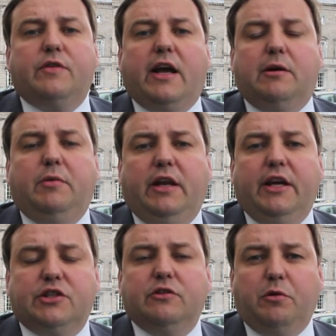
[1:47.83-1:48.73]

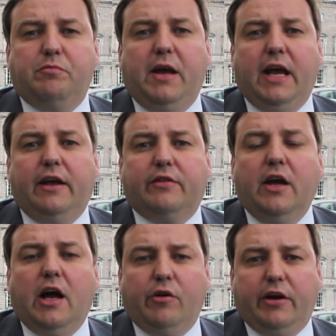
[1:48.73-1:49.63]
recommendations we've made
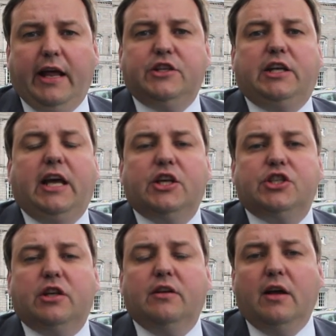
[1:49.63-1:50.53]
around
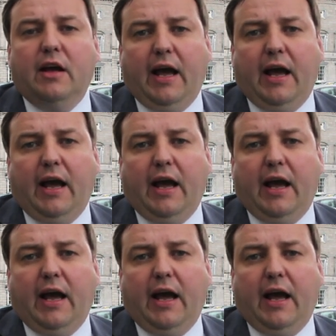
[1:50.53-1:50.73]
education,